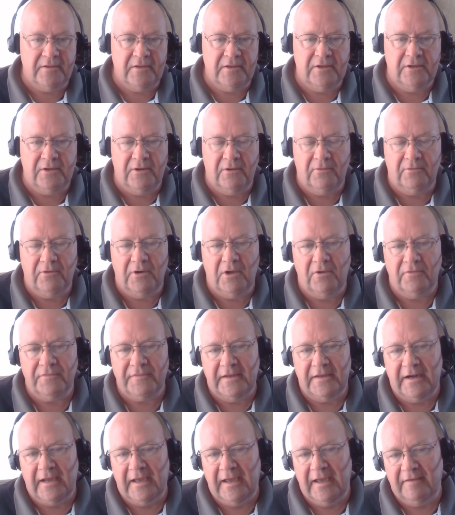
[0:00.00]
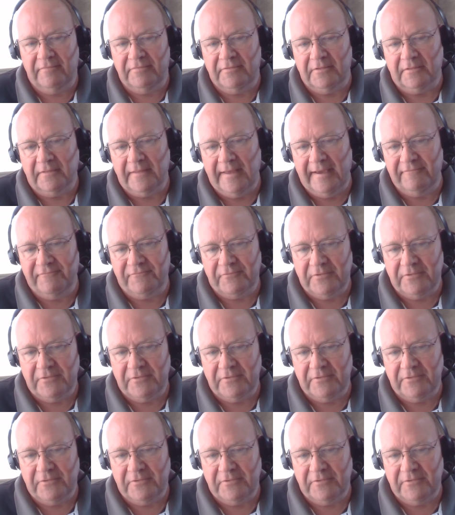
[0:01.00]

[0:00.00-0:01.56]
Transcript: you know, know that I have the Life